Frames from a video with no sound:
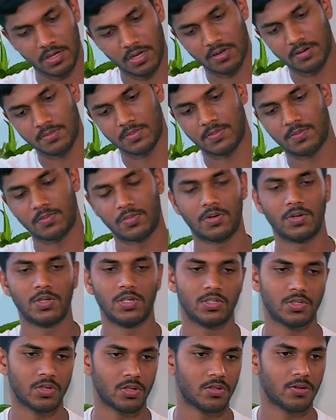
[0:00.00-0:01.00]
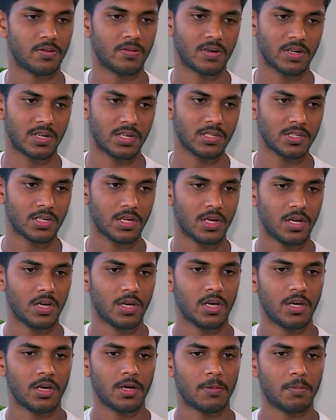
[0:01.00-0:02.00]
government bodies, authorities.
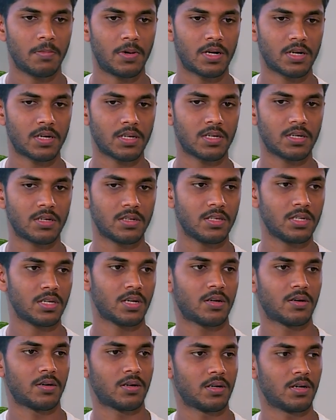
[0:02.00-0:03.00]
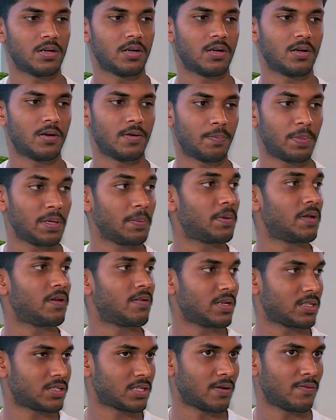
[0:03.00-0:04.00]
But
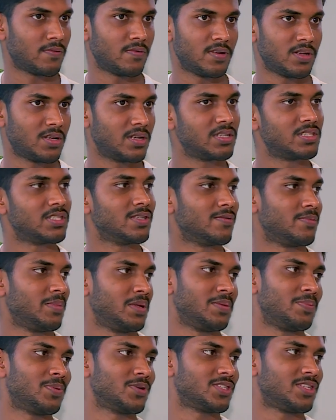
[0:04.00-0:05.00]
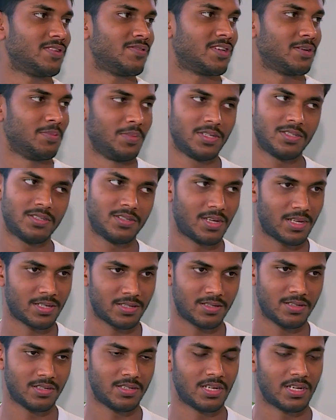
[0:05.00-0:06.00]
people-wise, I've received many positive comments
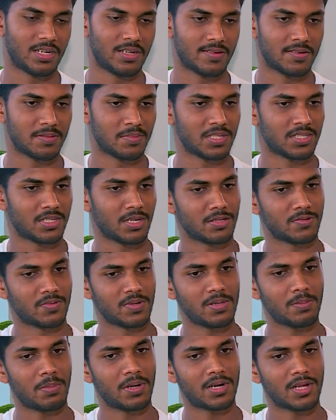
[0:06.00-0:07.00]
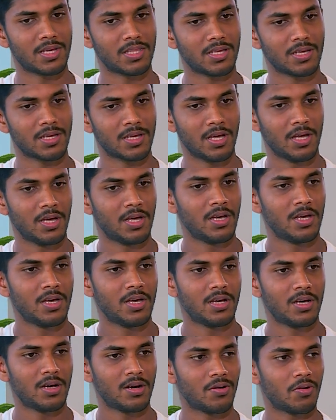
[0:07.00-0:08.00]
and negative comments as well. But I think
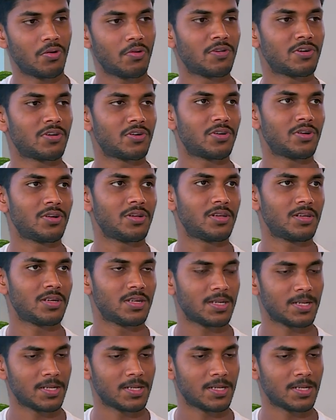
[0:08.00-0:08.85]
overall,